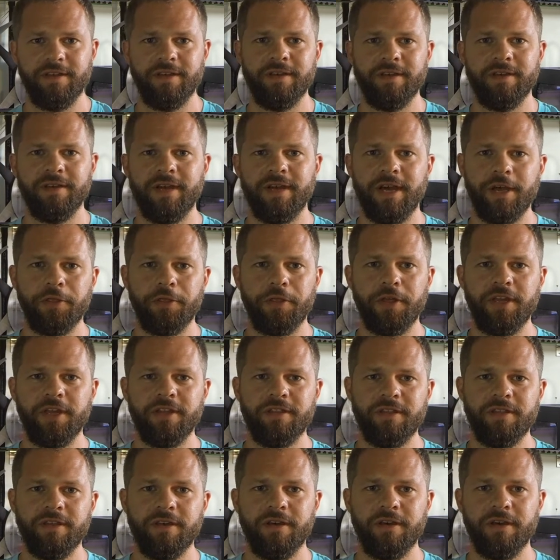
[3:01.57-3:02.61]
I
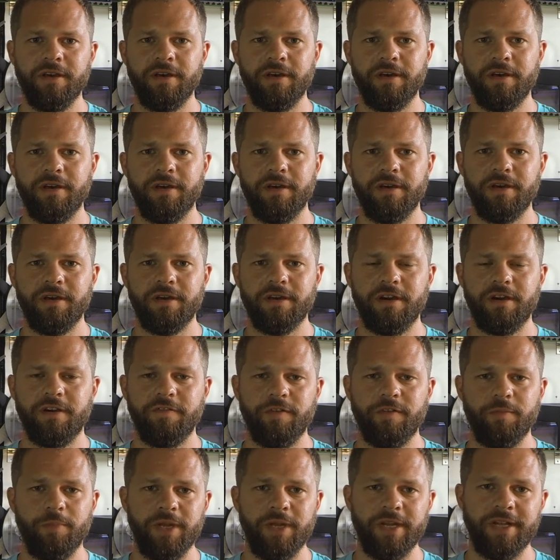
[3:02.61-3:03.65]
think the
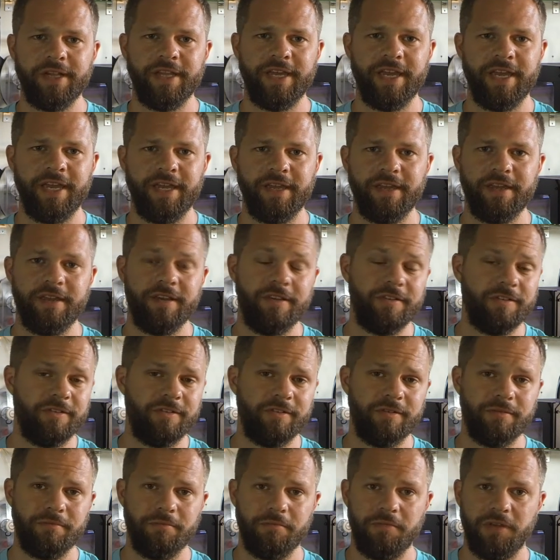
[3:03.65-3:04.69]
coffee PLA
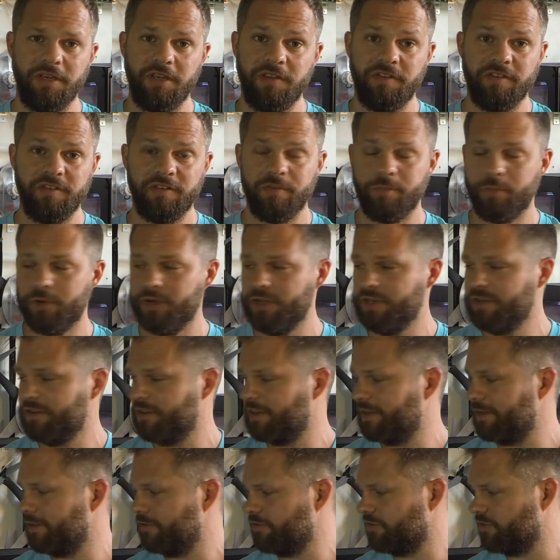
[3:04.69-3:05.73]
is easy to print,
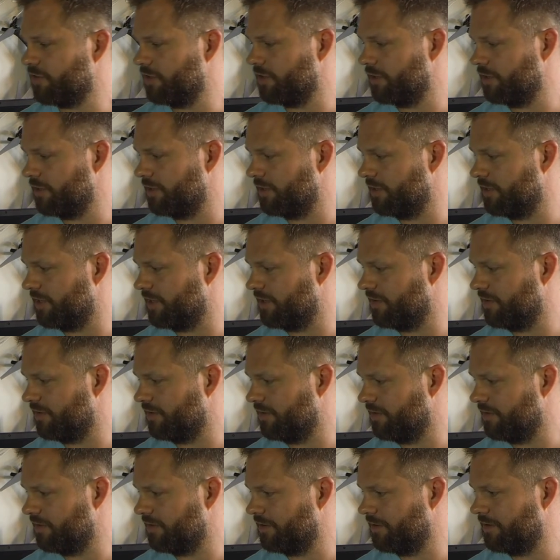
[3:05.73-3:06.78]
it looks good, it
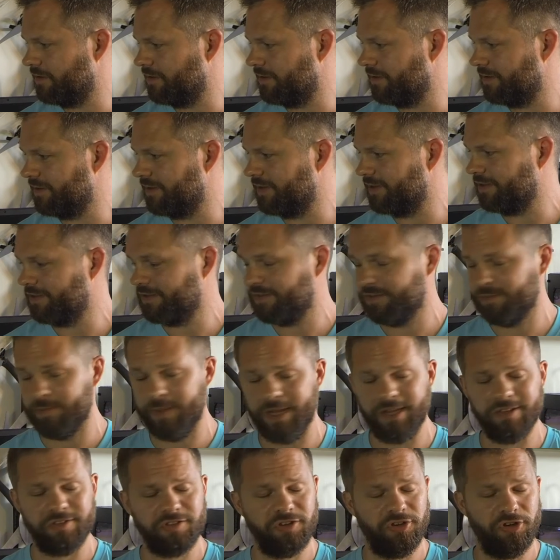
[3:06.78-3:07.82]

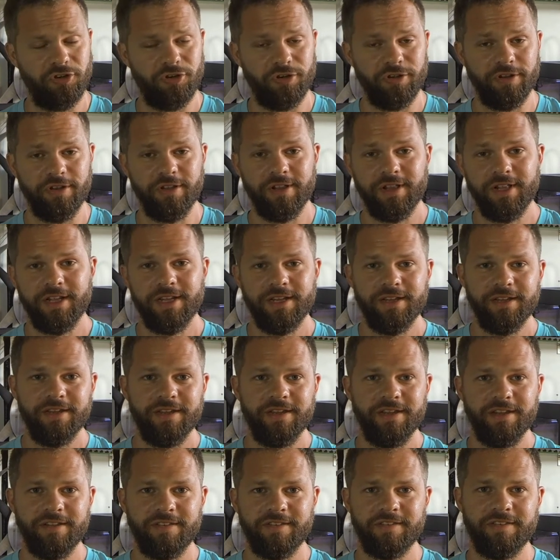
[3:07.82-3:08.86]
smells good,
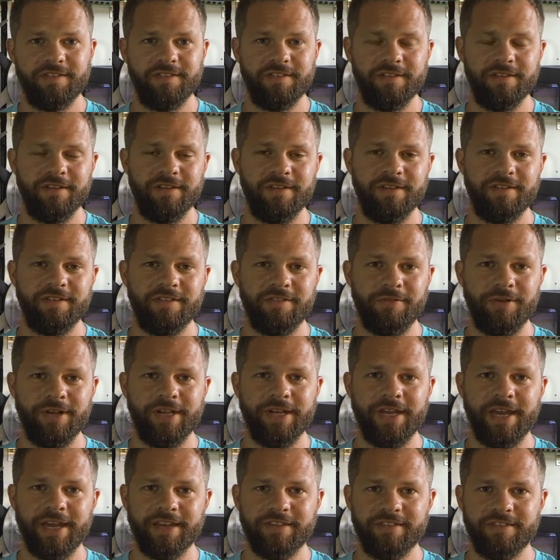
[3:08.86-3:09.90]
it's really
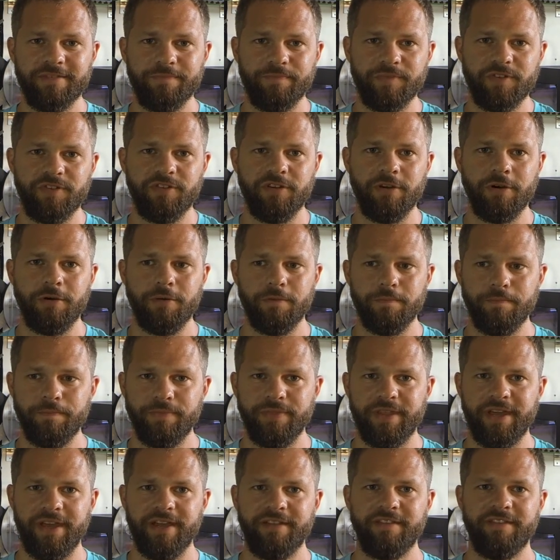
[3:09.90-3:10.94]
nice. So
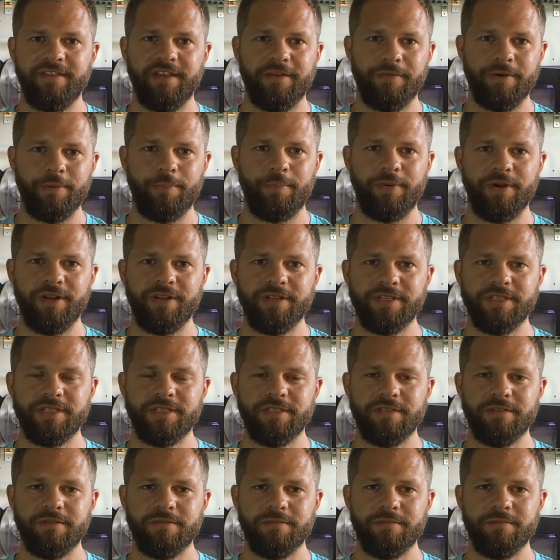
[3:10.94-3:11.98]
that's how I
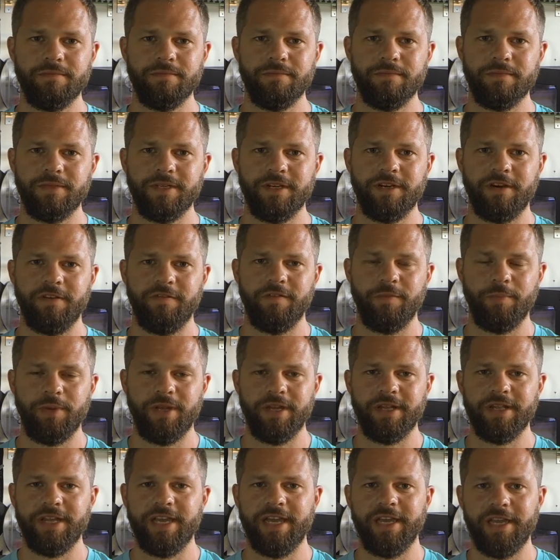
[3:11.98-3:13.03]
print the coffee
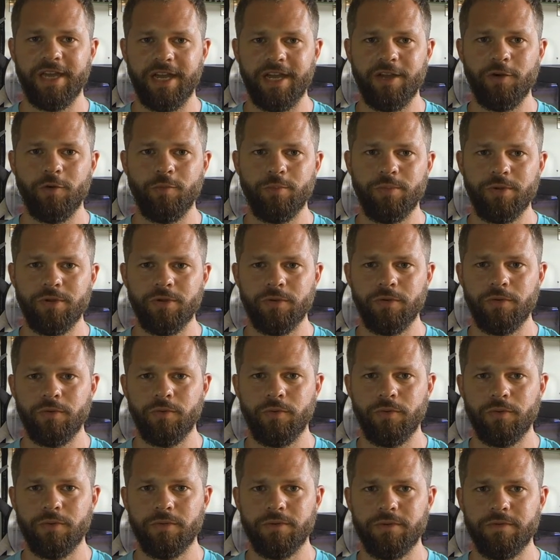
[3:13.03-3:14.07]
PLA. I hope
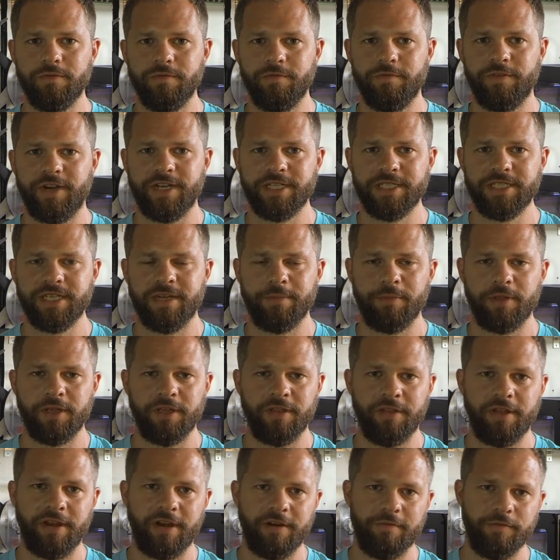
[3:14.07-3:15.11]
you find something
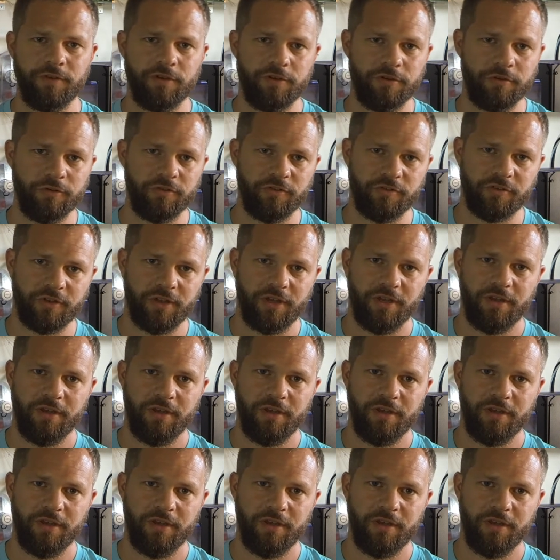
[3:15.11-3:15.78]
in there of use.